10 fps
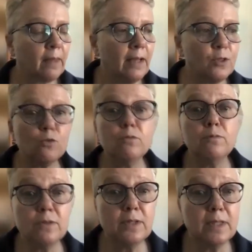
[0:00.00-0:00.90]
And
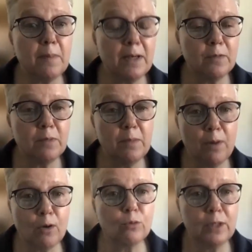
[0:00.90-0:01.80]
so this made
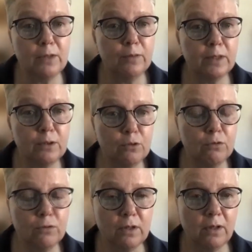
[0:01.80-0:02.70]
people really feel
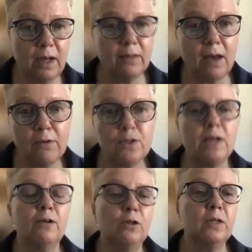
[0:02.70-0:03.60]
good. And now they
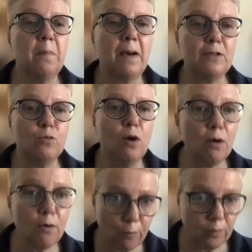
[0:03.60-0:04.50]
are going back to
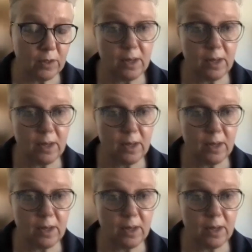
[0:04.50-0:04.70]
earth.